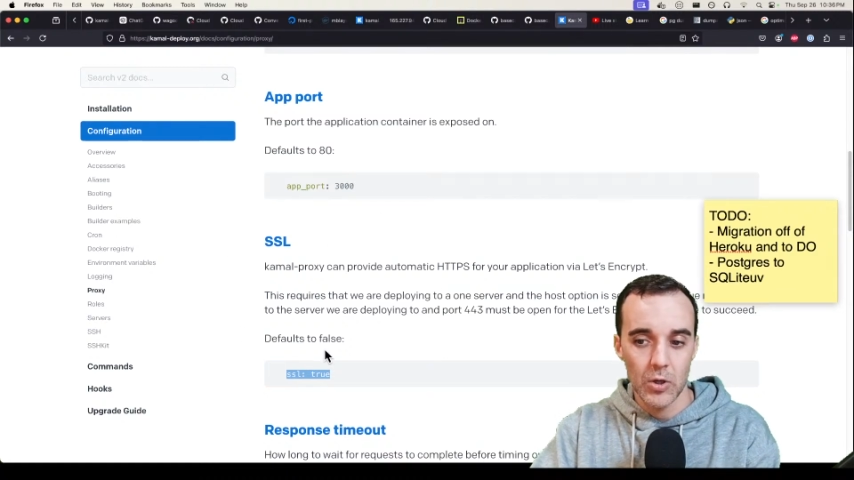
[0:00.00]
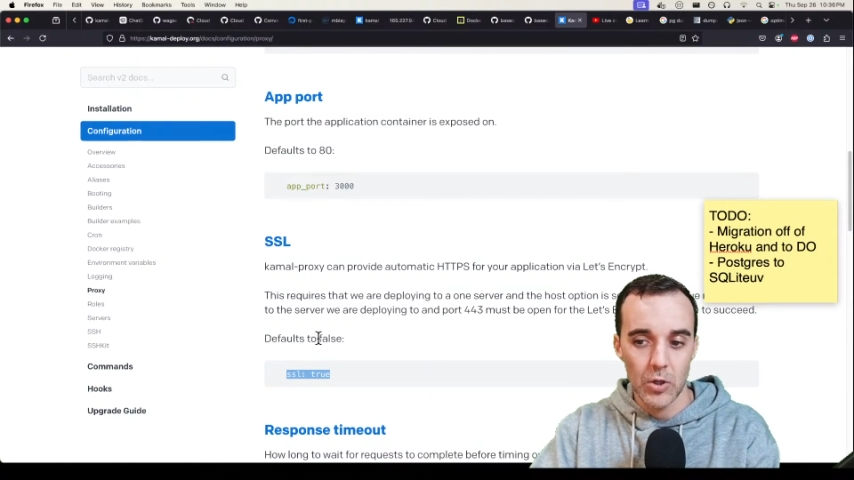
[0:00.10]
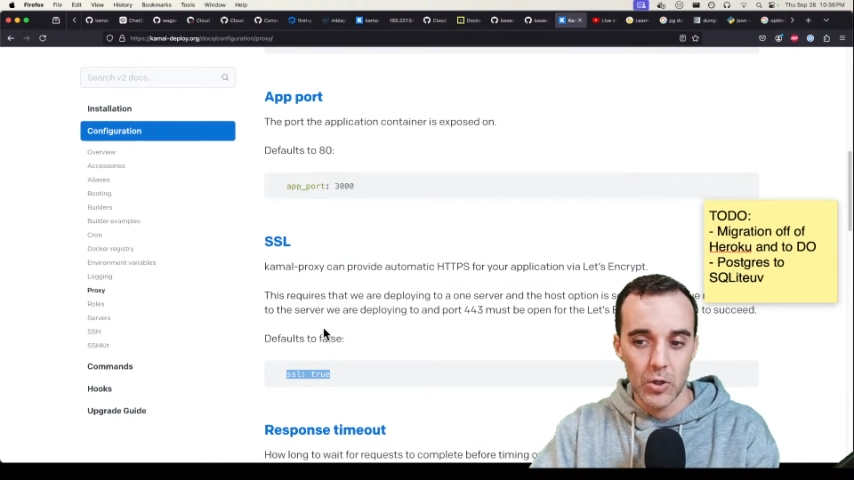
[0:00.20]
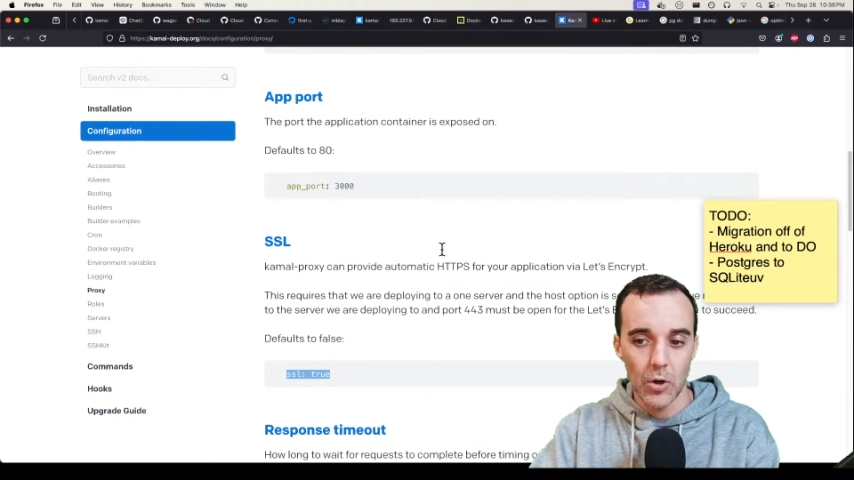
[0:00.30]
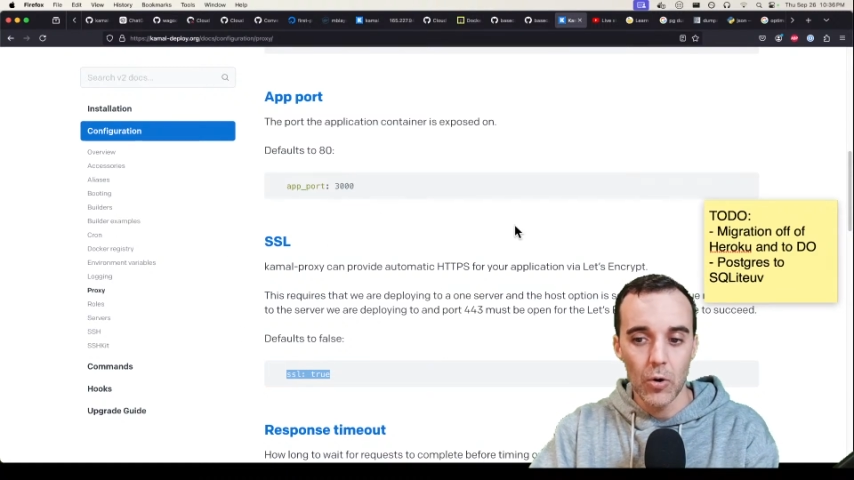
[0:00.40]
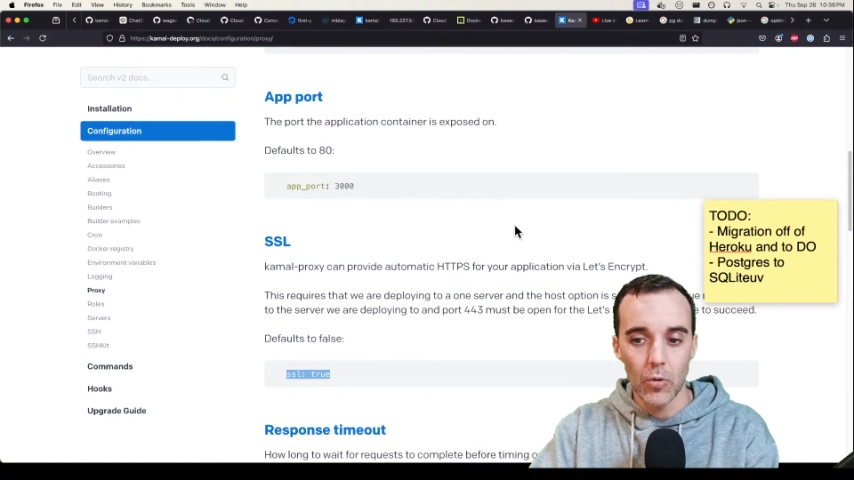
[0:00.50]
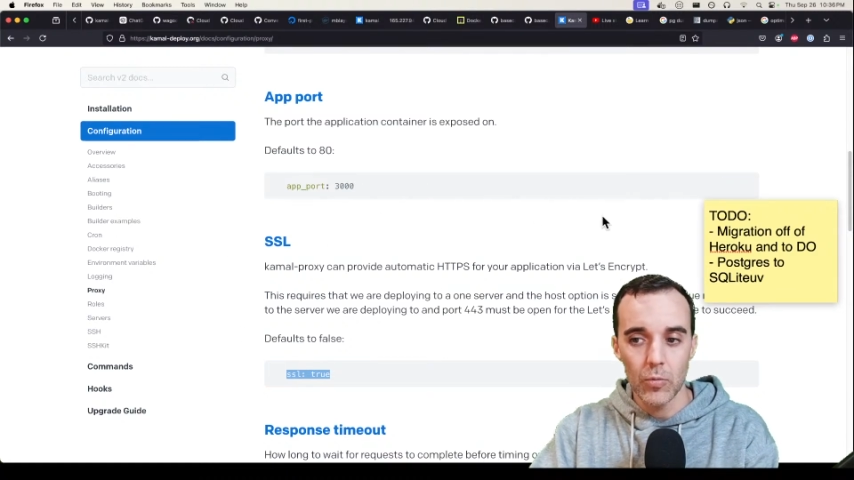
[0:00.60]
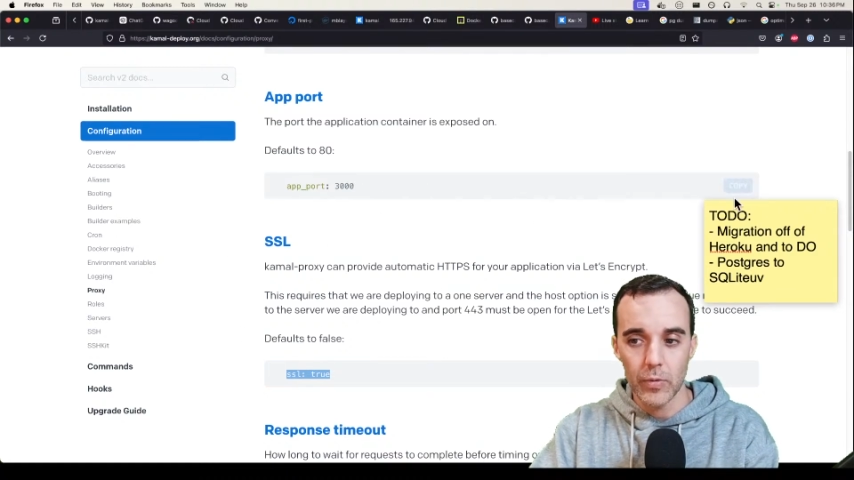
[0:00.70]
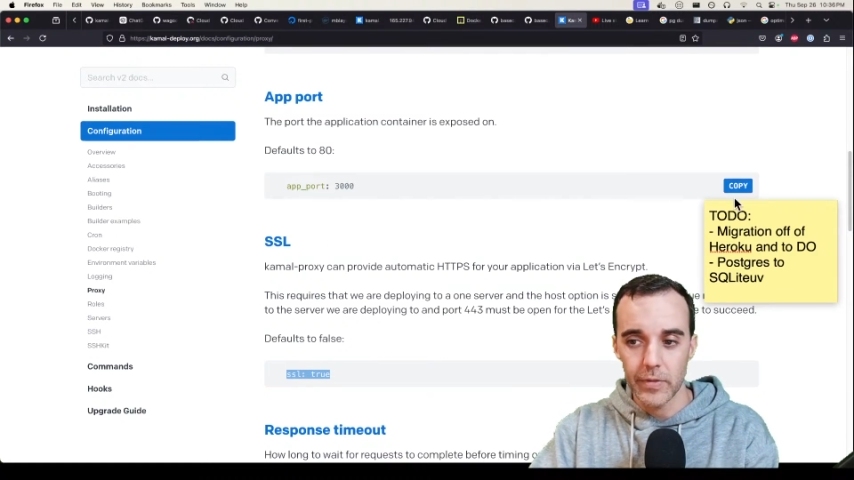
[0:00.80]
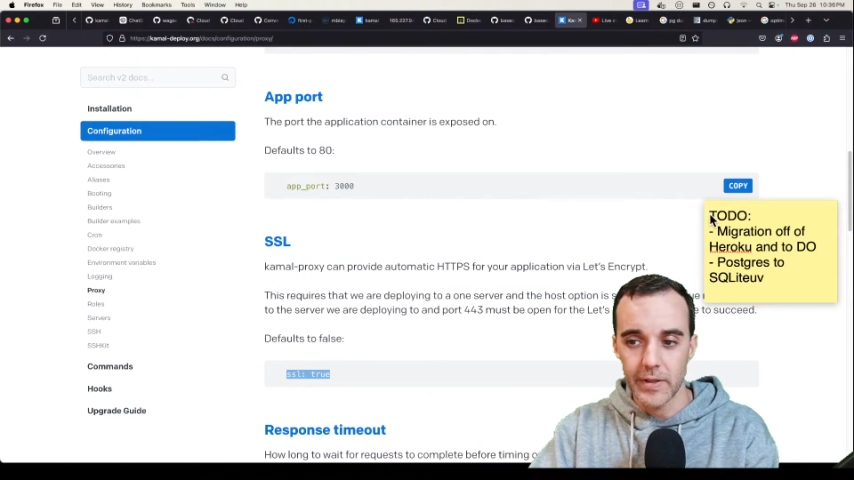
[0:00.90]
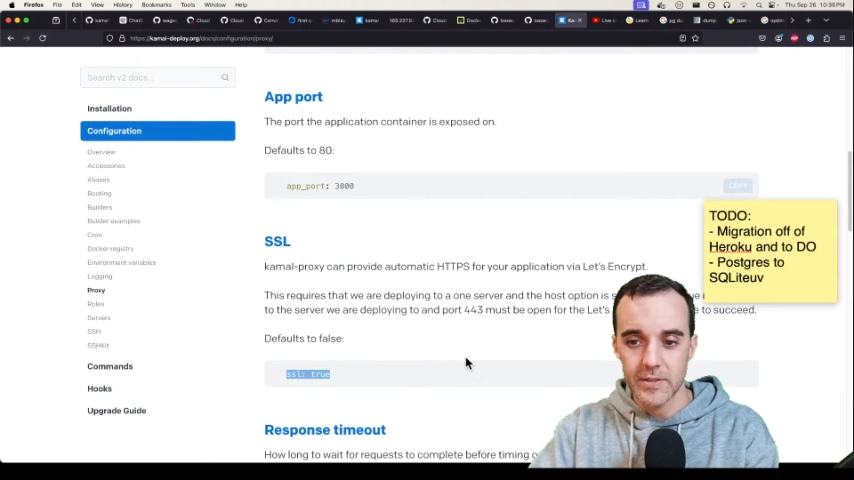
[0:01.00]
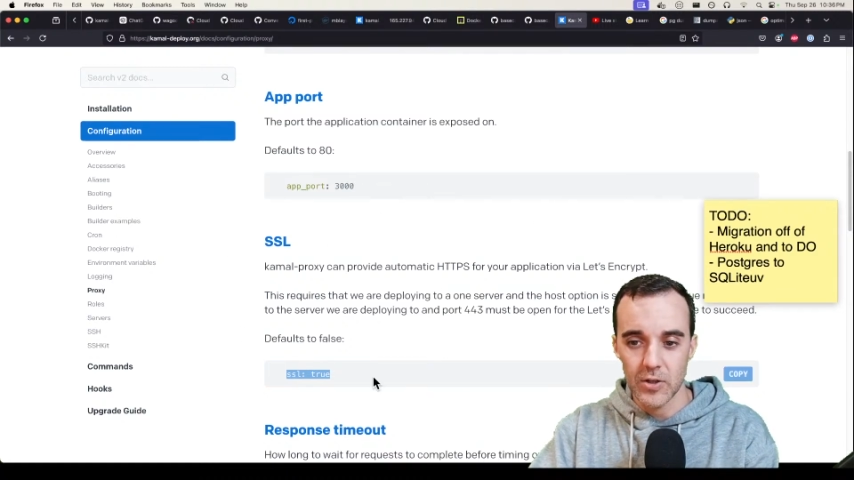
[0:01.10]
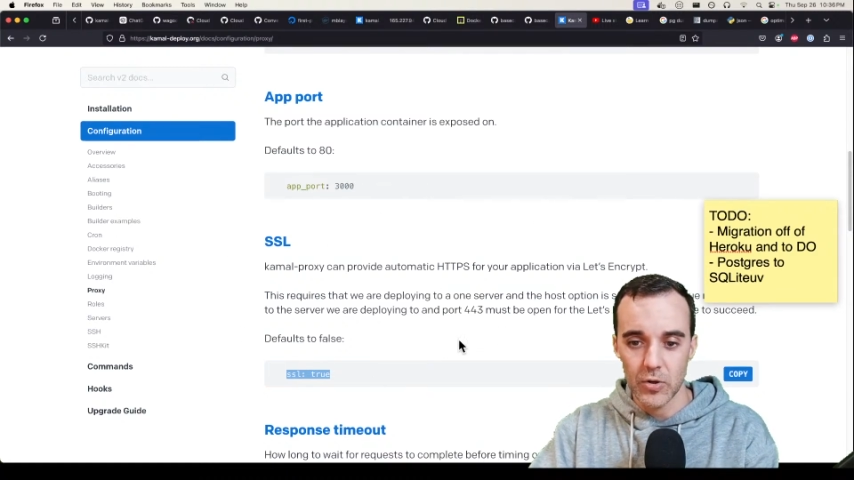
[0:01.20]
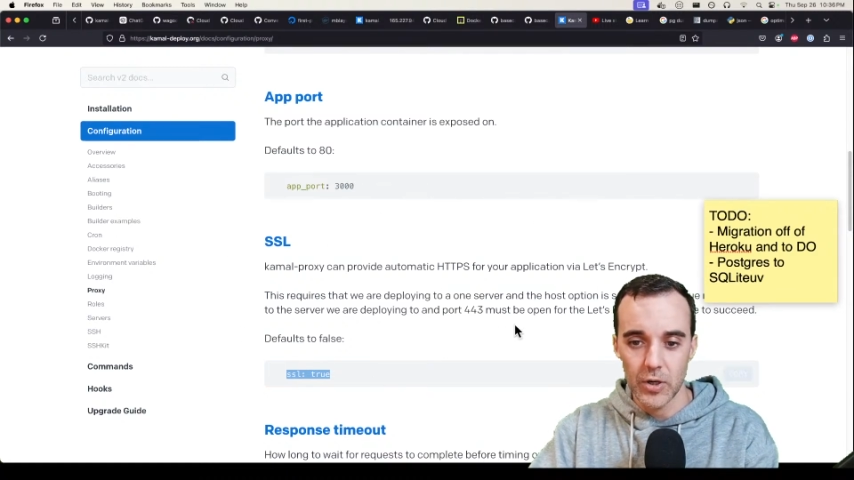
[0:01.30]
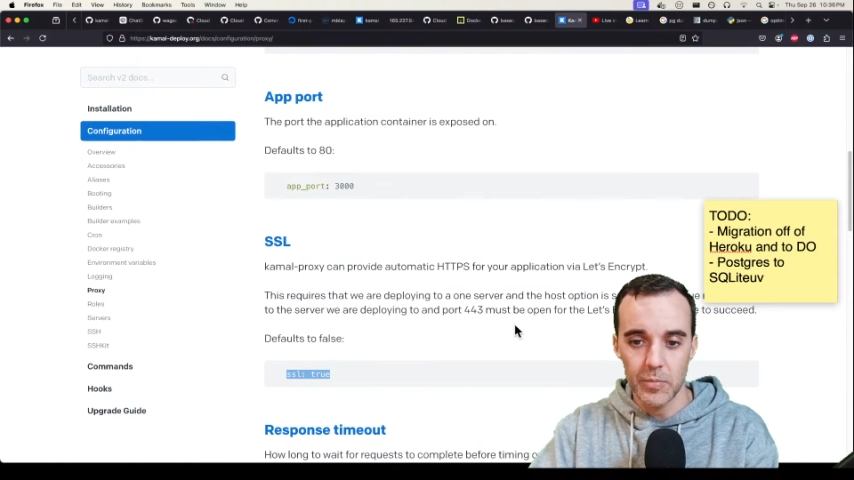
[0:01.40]
go with Let's
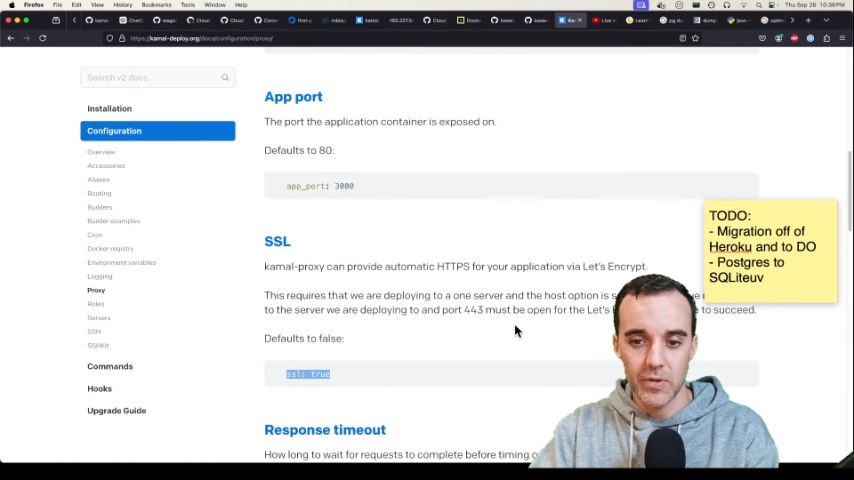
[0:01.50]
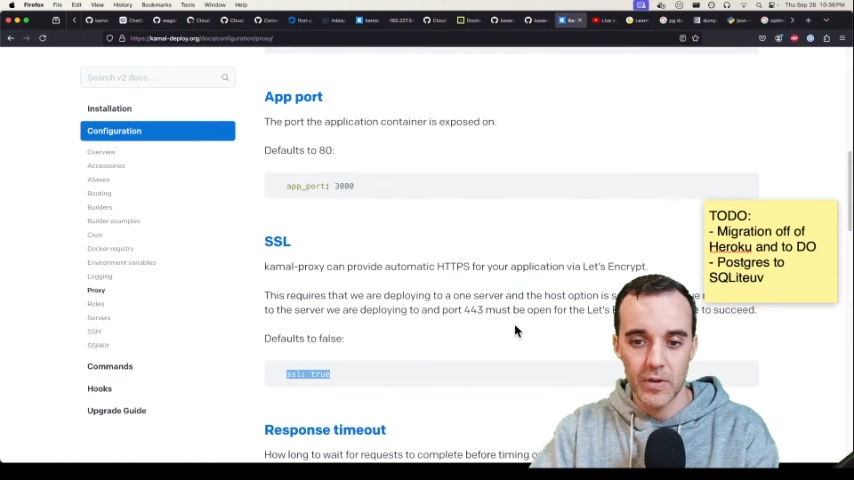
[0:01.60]
Encrypt,